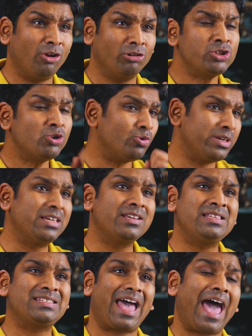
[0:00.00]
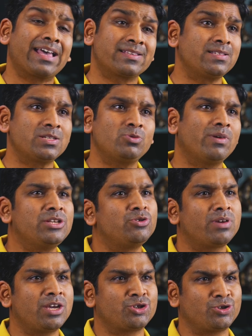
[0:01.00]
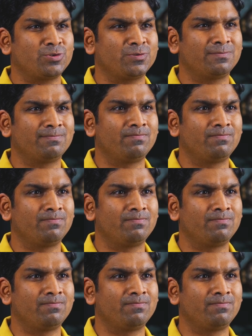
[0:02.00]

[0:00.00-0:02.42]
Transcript: and also to increase access to education.